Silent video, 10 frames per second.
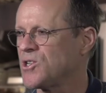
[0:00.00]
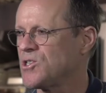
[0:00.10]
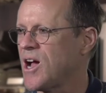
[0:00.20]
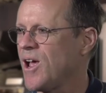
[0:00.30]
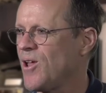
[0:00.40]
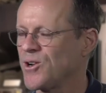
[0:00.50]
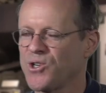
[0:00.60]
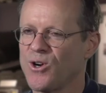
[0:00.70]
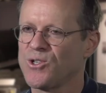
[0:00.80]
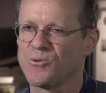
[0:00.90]
because Dialog
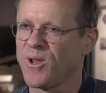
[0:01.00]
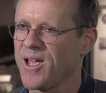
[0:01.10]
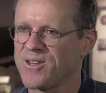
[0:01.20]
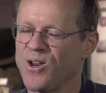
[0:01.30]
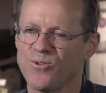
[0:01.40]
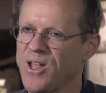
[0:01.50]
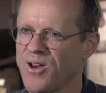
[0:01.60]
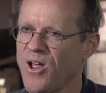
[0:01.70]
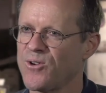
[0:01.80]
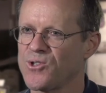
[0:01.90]
charges were like
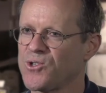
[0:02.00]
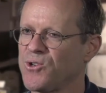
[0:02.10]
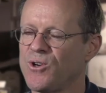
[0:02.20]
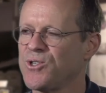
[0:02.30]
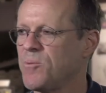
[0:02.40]
$10 a search.